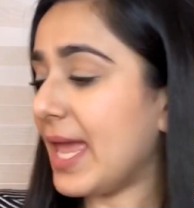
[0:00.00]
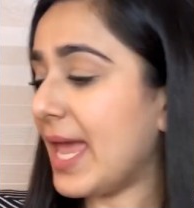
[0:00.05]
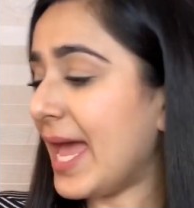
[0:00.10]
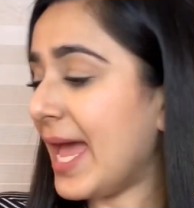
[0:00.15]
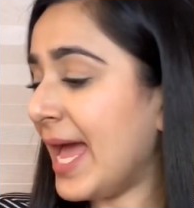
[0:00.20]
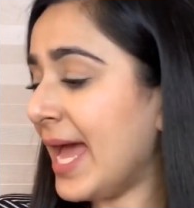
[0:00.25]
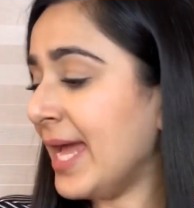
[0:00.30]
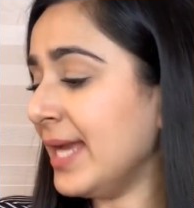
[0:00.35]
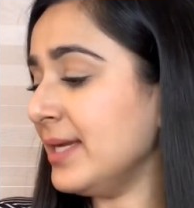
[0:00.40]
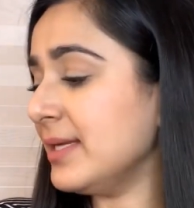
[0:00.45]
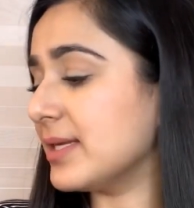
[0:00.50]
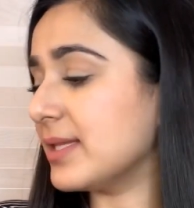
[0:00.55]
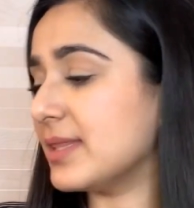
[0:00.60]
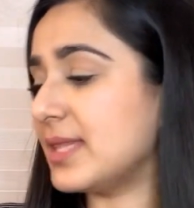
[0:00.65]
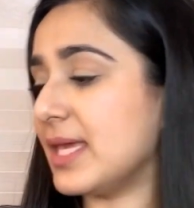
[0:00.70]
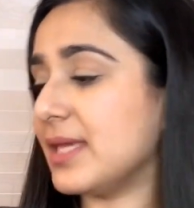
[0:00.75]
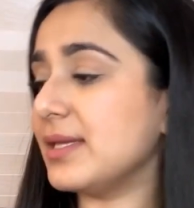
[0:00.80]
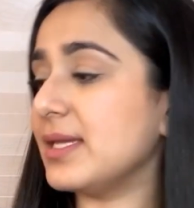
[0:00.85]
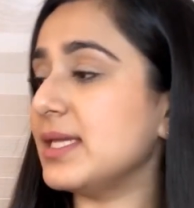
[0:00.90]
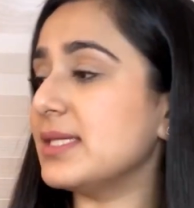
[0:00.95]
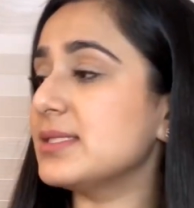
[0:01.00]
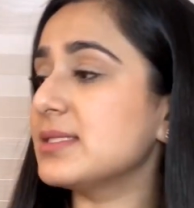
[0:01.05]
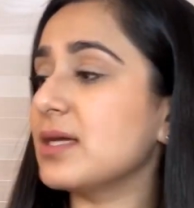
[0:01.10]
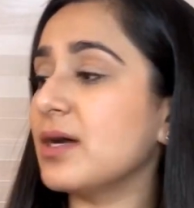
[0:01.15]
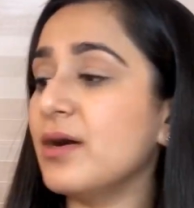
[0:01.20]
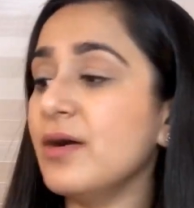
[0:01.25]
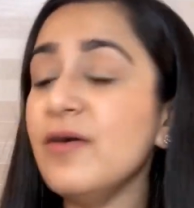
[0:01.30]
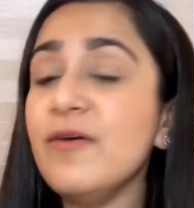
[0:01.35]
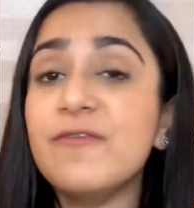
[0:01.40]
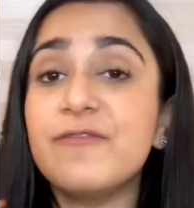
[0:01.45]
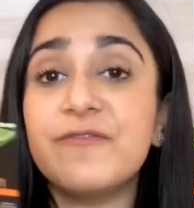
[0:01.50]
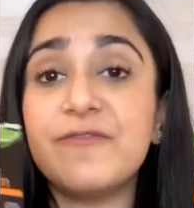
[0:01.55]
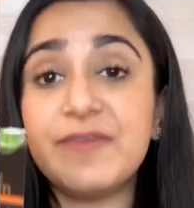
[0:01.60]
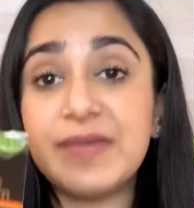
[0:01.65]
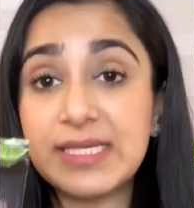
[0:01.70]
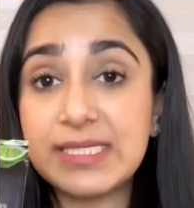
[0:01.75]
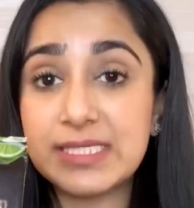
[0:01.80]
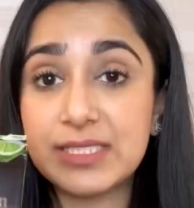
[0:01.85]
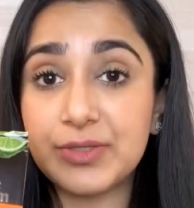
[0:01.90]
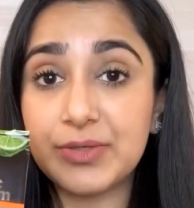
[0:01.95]
and there is a
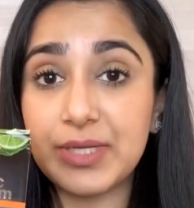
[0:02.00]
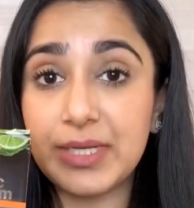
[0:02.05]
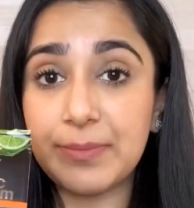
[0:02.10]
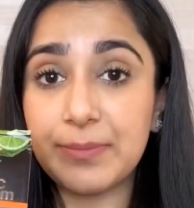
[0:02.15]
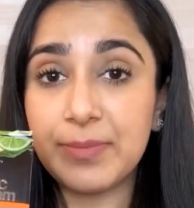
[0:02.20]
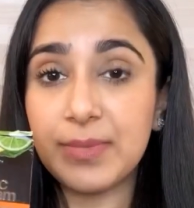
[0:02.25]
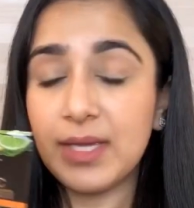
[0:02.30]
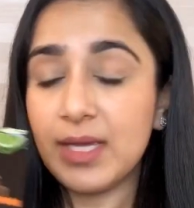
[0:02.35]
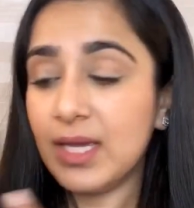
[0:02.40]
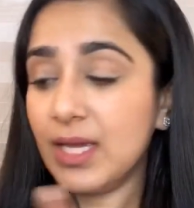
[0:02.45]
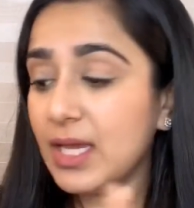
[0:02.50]
face cream.